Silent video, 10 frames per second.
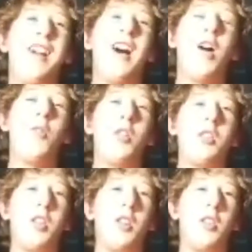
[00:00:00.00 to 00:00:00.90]
I
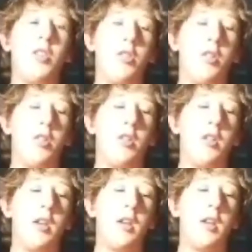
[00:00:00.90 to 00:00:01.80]
want to
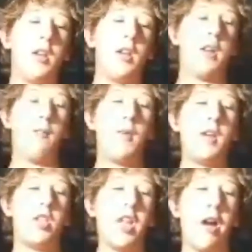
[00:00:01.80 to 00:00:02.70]
give a big
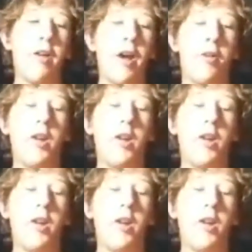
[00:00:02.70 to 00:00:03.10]
shout out,